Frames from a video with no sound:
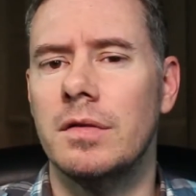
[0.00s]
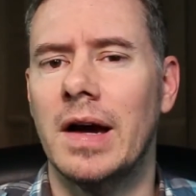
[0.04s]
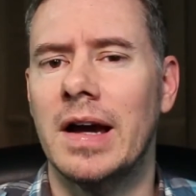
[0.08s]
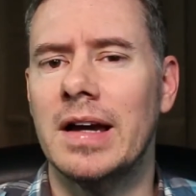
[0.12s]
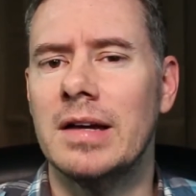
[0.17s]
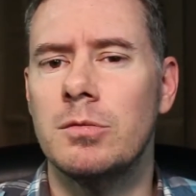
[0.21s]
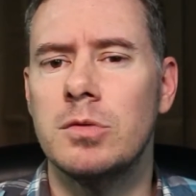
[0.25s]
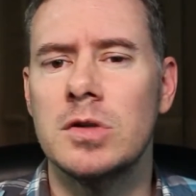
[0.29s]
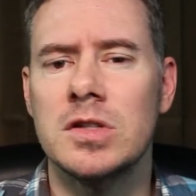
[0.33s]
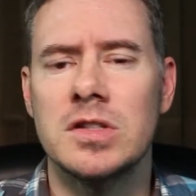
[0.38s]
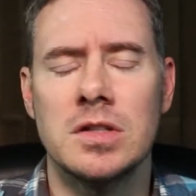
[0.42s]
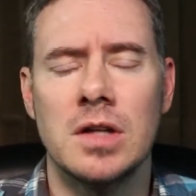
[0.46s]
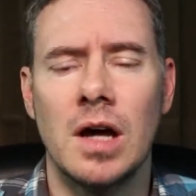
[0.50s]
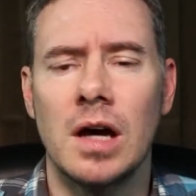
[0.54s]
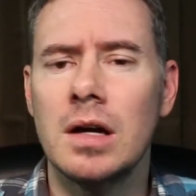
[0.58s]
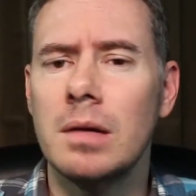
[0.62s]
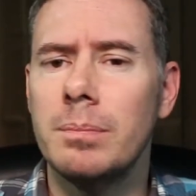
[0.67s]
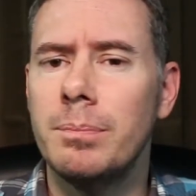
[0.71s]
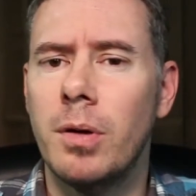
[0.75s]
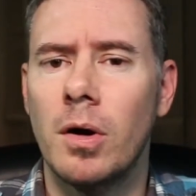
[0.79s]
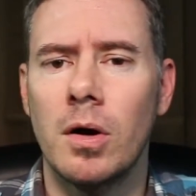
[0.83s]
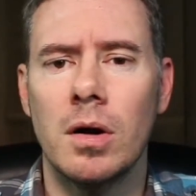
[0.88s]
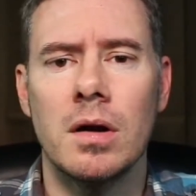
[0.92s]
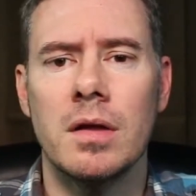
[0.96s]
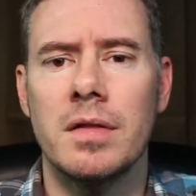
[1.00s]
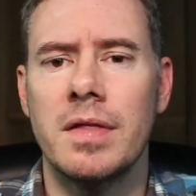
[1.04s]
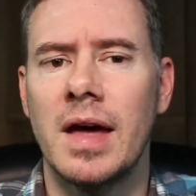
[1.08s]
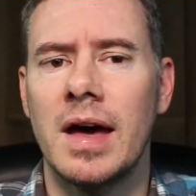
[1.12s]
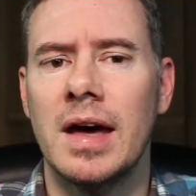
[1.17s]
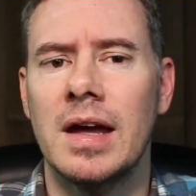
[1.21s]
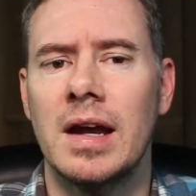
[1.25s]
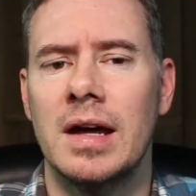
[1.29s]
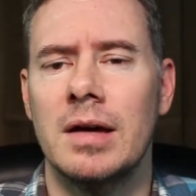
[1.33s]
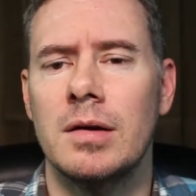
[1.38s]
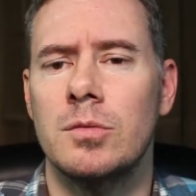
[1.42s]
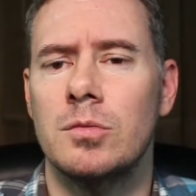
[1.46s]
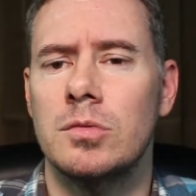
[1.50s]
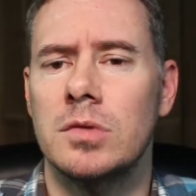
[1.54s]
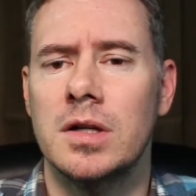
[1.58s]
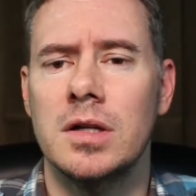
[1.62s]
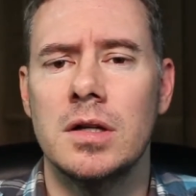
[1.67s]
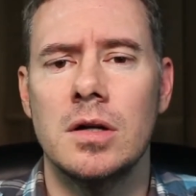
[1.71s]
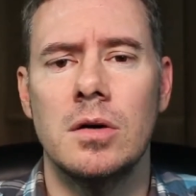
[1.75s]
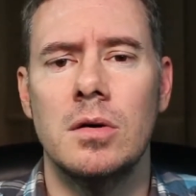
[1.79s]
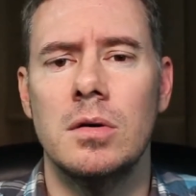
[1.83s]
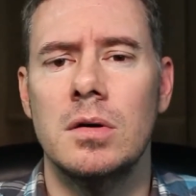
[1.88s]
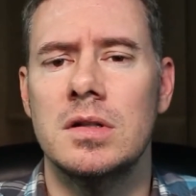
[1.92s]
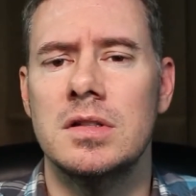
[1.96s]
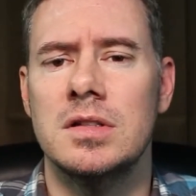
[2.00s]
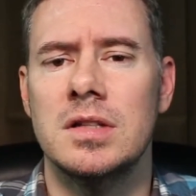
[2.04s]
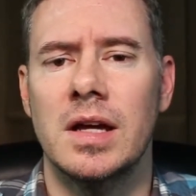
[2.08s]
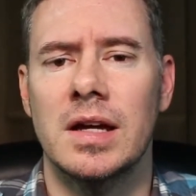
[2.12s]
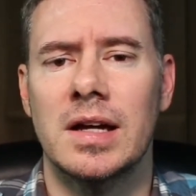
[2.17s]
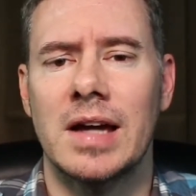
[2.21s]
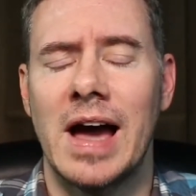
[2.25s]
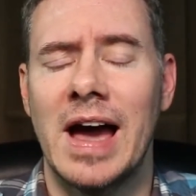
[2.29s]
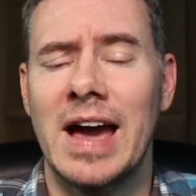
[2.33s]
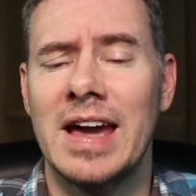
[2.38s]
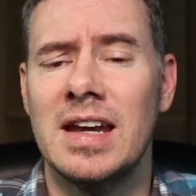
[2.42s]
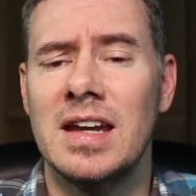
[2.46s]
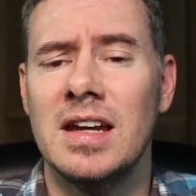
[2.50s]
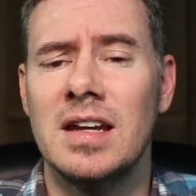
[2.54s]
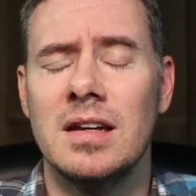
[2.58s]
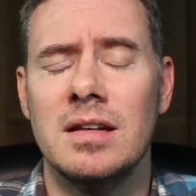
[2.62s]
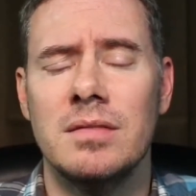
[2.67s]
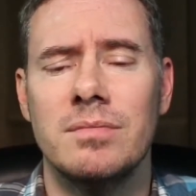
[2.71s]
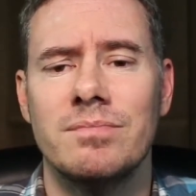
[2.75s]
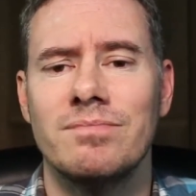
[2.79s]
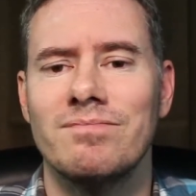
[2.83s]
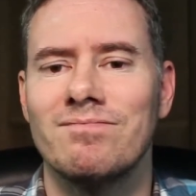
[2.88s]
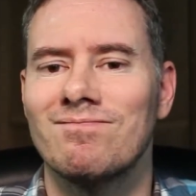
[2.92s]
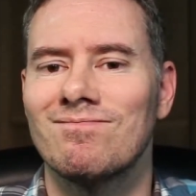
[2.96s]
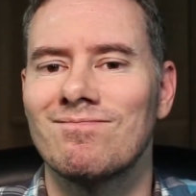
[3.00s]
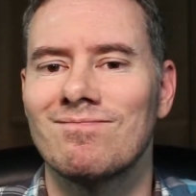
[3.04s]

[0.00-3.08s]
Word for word: I was not a part of that. I, you know, it's like, I didn't,